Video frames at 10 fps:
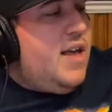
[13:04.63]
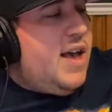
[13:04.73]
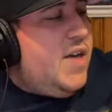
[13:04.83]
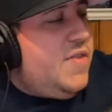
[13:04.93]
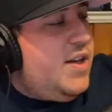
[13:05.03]

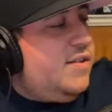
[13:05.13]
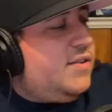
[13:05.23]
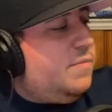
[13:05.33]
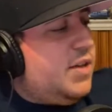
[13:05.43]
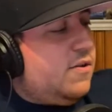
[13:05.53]
And then
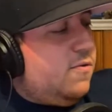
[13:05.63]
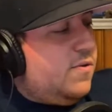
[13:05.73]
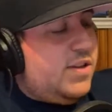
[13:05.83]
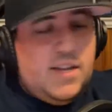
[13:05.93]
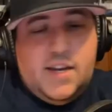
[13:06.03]
something cool
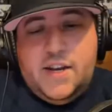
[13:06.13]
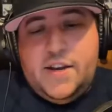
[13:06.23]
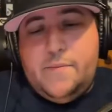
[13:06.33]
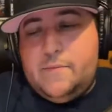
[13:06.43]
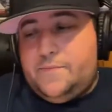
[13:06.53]
that they
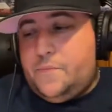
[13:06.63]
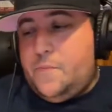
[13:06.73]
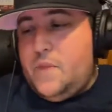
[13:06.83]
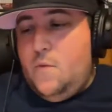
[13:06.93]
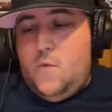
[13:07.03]
did
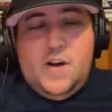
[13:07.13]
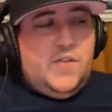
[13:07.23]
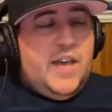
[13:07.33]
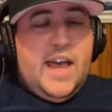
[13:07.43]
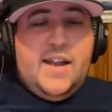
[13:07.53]

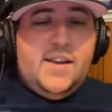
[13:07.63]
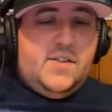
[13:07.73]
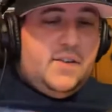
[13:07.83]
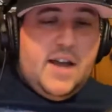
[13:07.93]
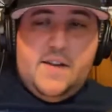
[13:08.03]
was they had a
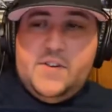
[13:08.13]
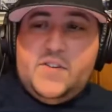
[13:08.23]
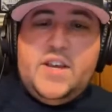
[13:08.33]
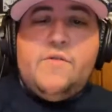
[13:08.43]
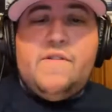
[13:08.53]
kind of a
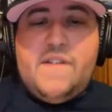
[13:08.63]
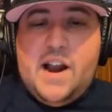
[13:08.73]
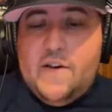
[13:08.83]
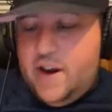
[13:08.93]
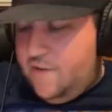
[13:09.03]
secret
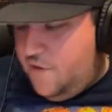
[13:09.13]
variant,